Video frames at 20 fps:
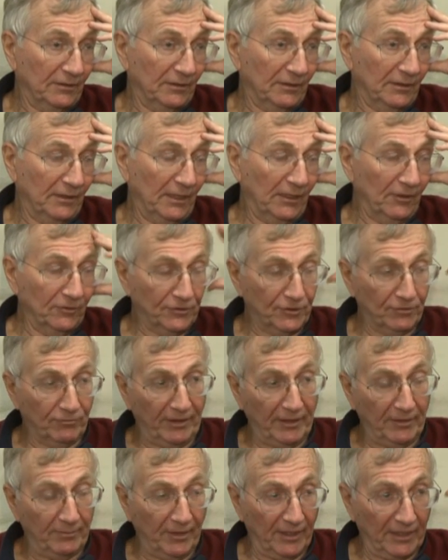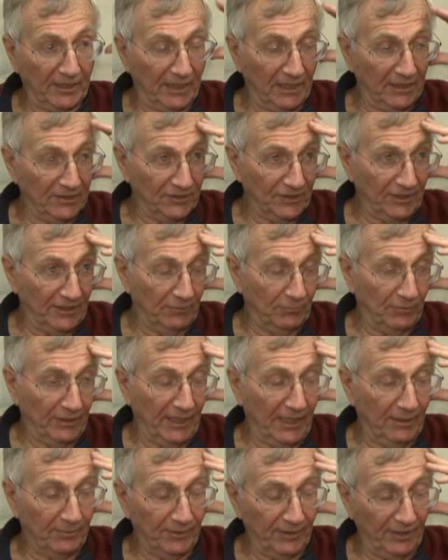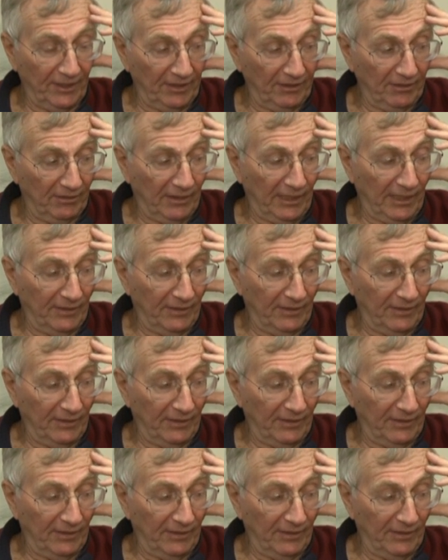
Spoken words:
I also write about Benghazi and what happened there.